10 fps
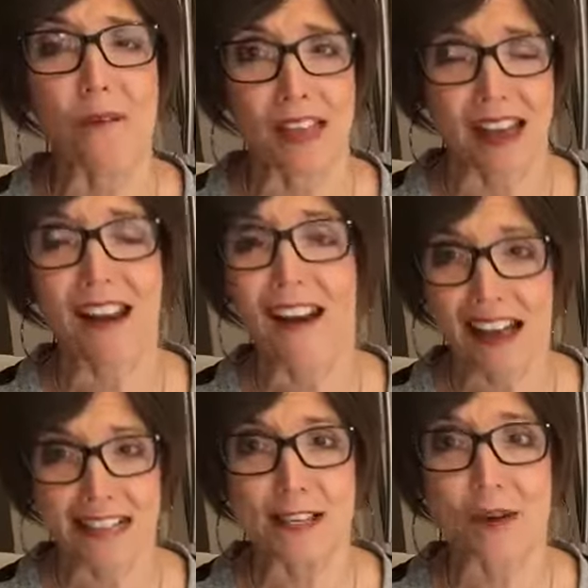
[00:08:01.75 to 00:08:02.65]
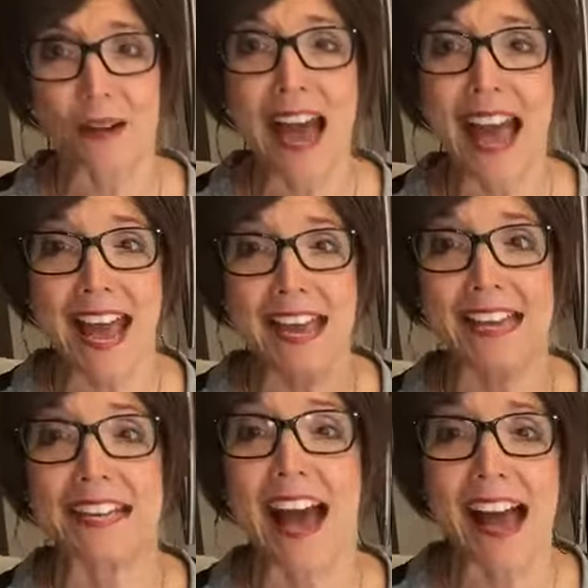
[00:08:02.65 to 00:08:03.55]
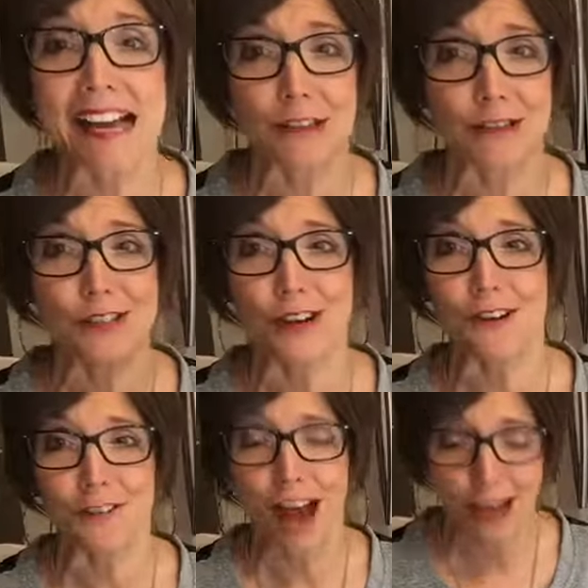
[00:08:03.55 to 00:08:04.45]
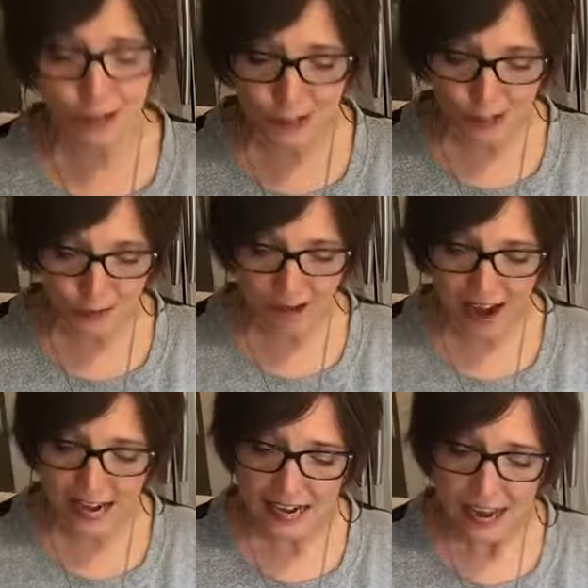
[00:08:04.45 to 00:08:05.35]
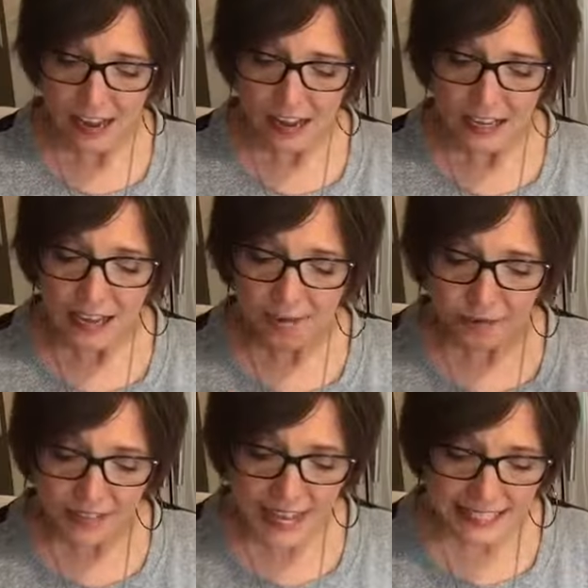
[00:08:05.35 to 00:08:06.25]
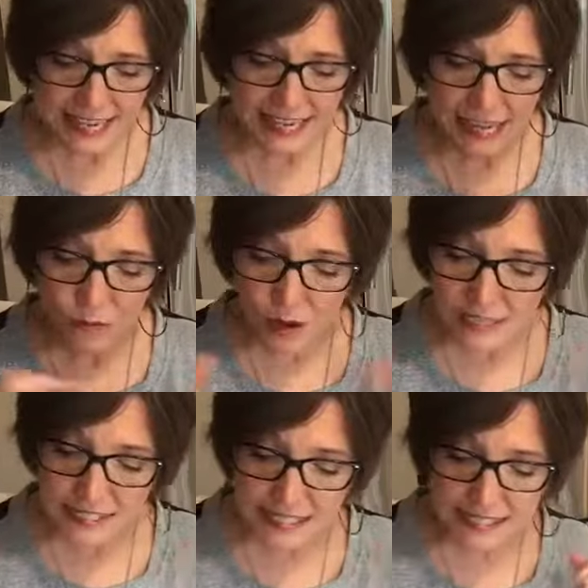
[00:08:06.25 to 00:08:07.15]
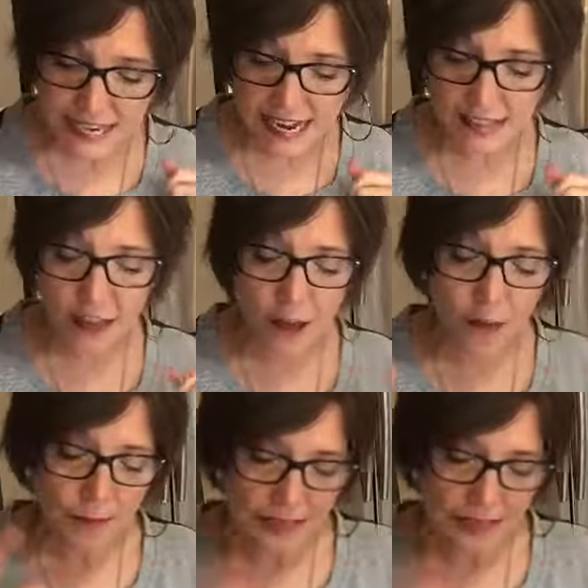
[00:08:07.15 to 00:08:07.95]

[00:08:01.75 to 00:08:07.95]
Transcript: that it's okay and I can serve God too, right? Conflicted, he wants to see them and